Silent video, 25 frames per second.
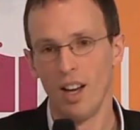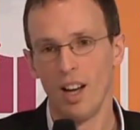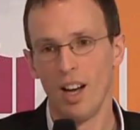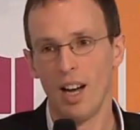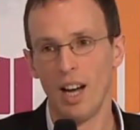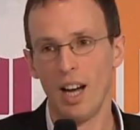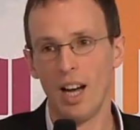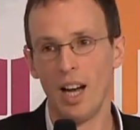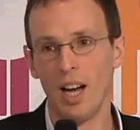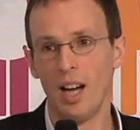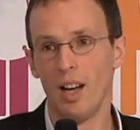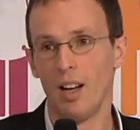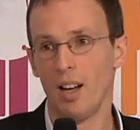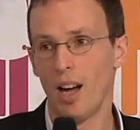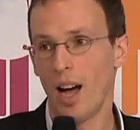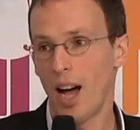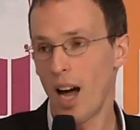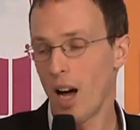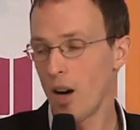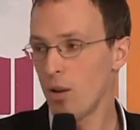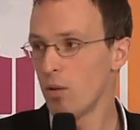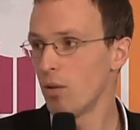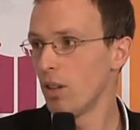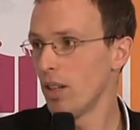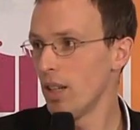
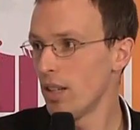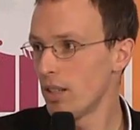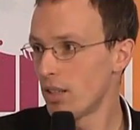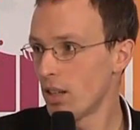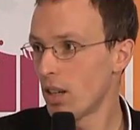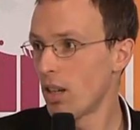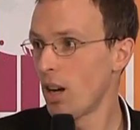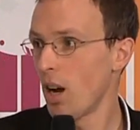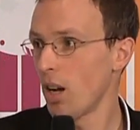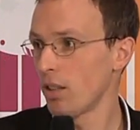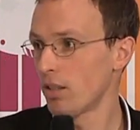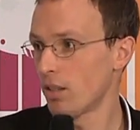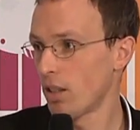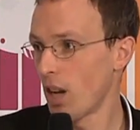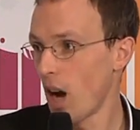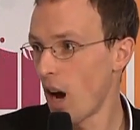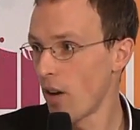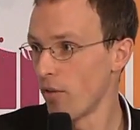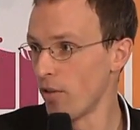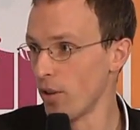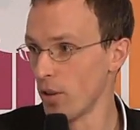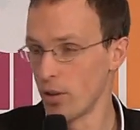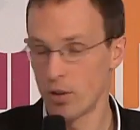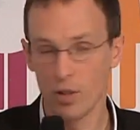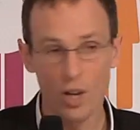How is the cost
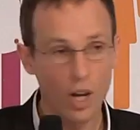covered?